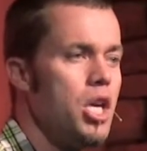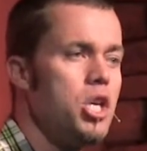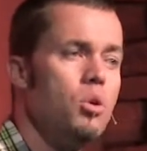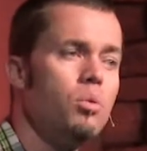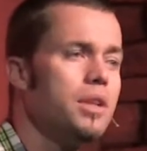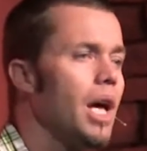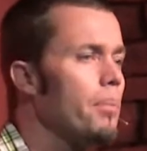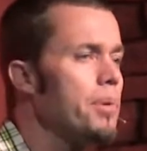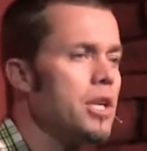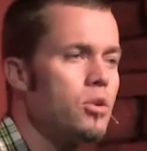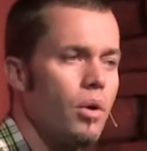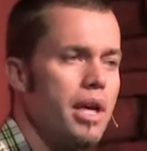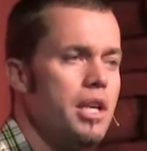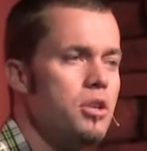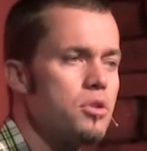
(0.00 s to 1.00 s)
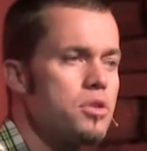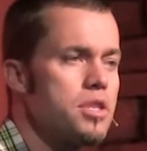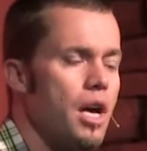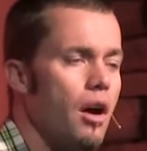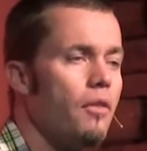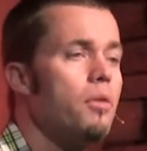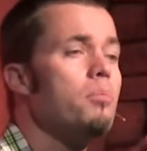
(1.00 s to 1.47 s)
You will not be great in
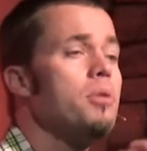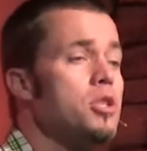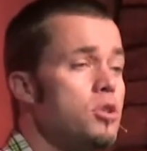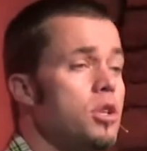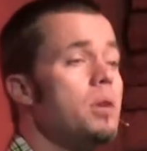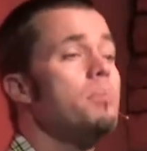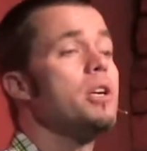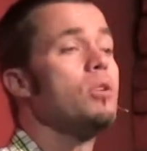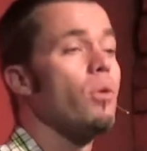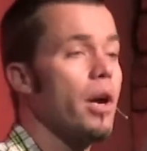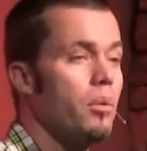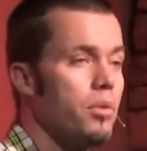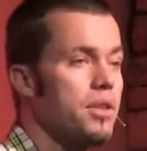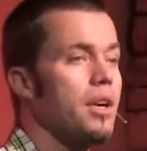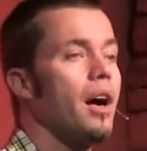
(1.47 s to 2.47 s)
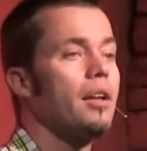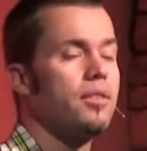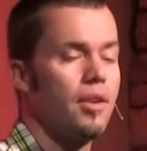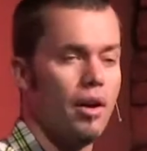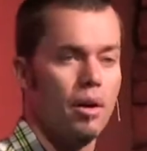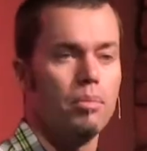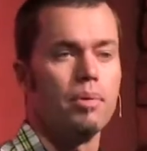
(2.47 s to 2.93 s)
yourself, but you can be great with God's
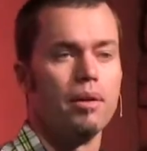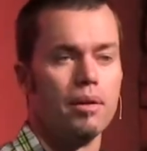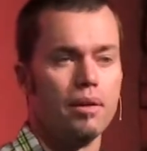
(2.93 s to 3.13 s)
help.